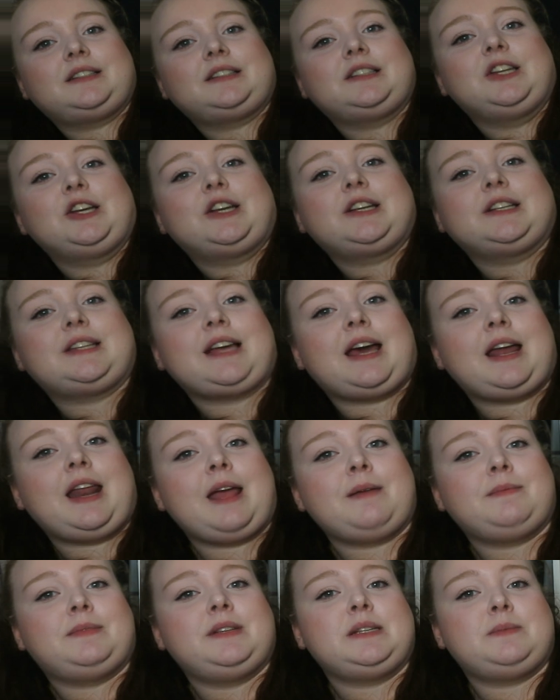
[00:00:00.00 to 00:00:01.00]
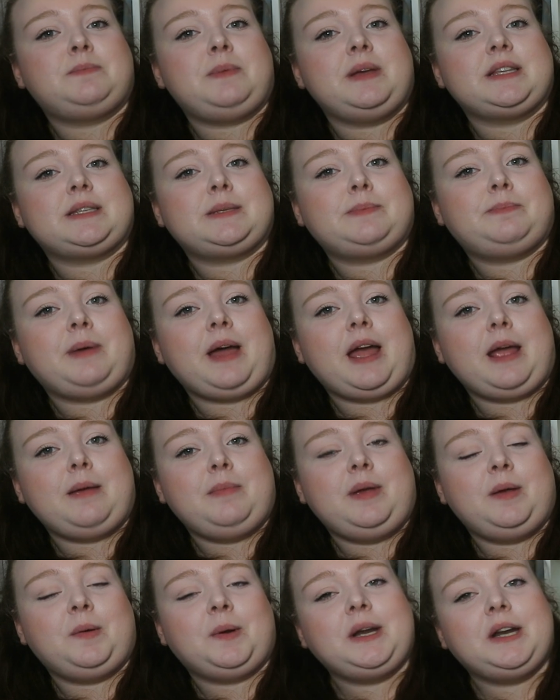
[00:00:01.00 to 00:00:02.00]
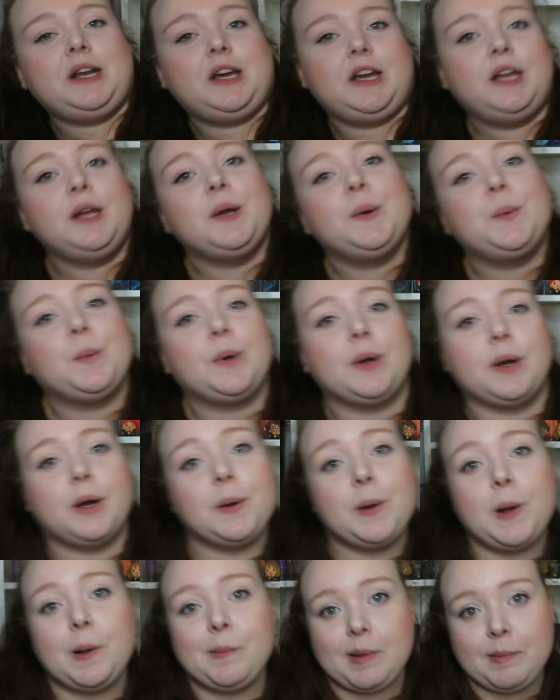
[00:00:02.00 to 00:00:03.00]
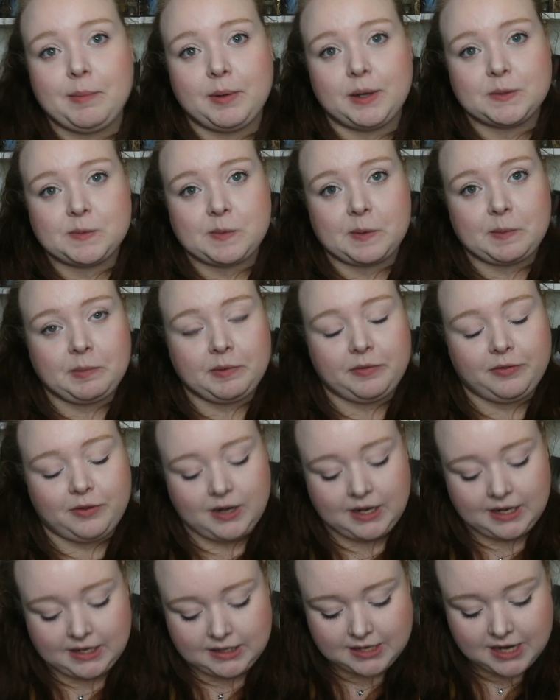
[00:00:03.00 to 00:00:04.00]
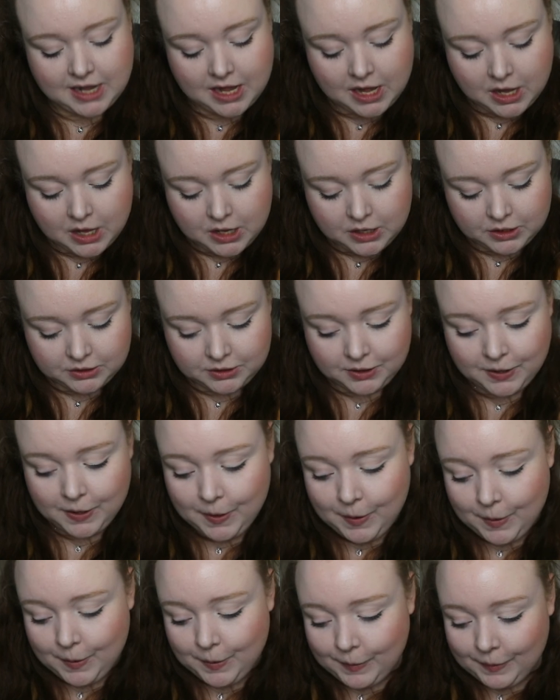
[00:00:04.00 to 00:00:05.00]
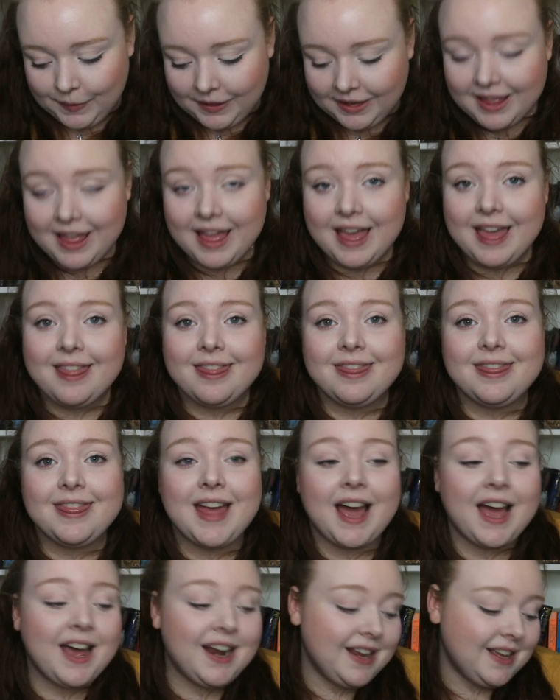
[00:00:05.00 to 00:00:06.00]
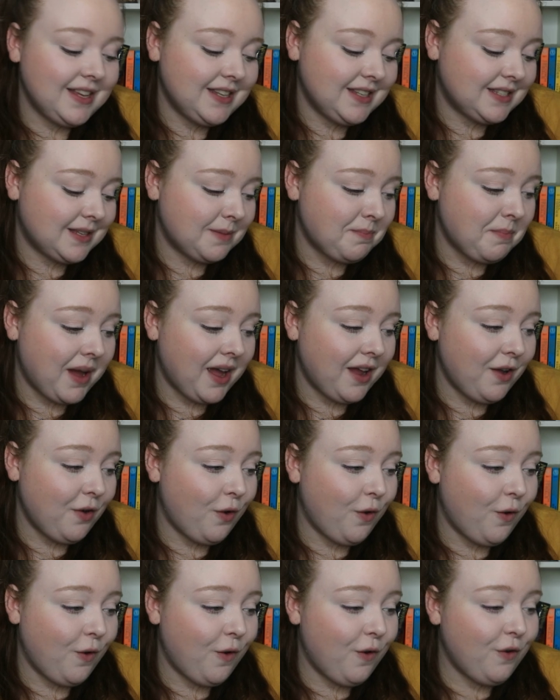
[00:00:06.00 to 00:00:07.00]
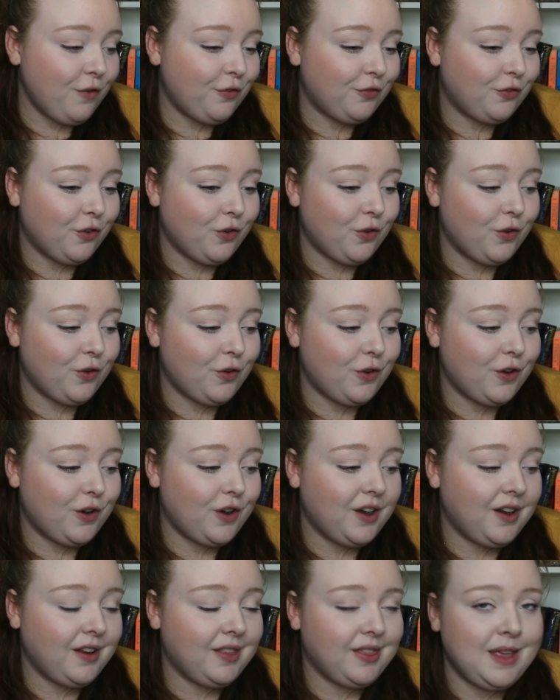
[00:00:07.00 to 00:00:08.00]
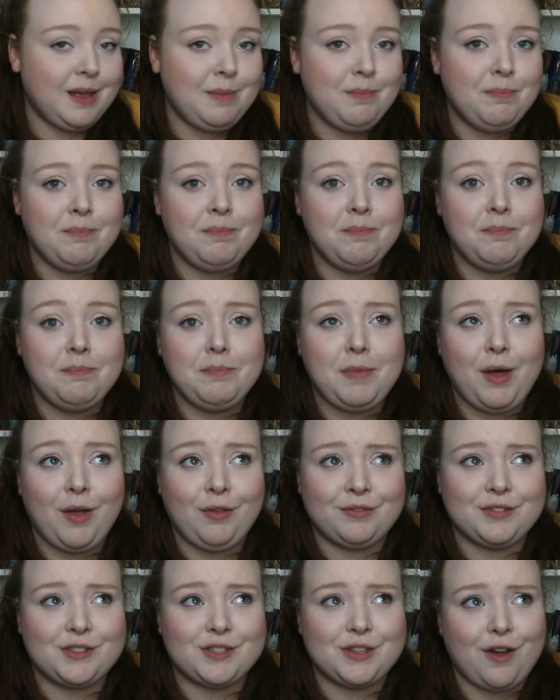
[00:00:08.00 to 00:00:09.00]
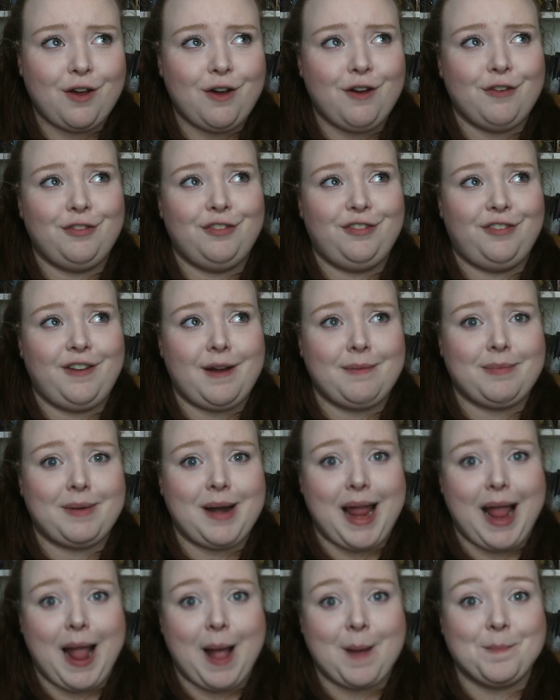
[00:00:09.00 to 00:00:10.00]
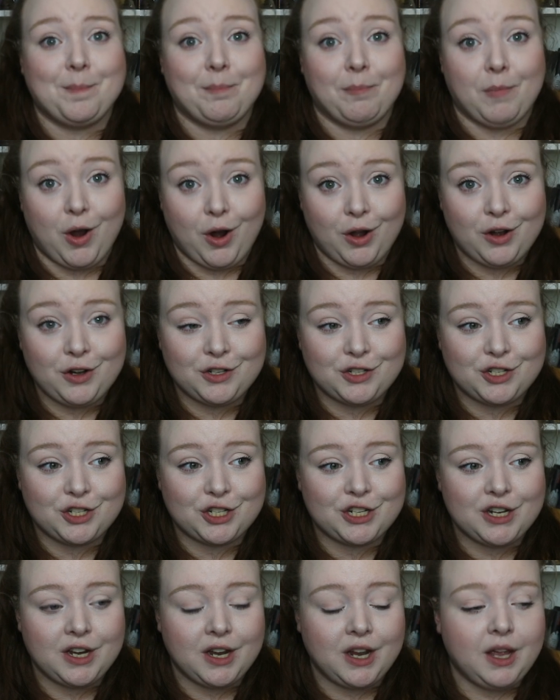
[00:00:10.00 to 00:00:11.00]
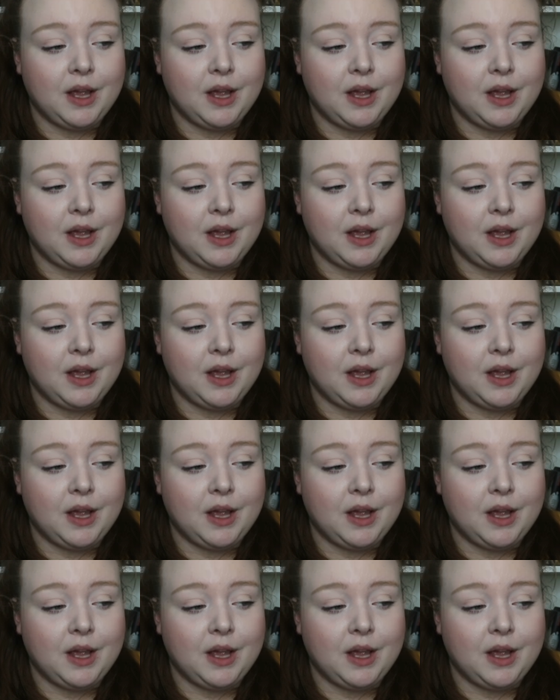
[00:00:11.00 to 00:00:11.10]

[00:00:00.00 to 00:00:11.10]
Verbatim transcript: look at that empty space behind me right now where all my books were beforehand. So that is my haul for the months of February and March,